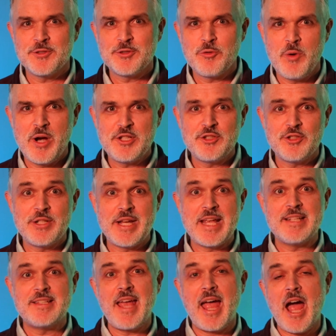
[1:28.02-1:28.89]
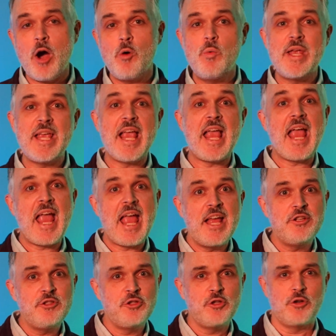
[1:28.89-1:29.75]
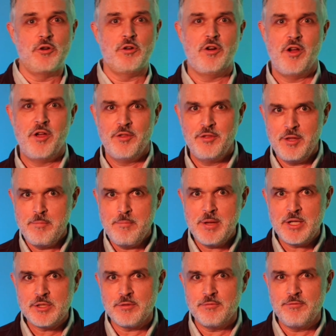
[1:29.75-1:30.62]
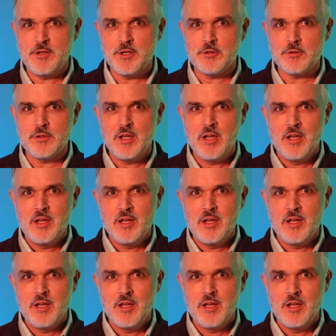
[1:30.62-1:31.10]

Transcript: this question is how we enter the mission field.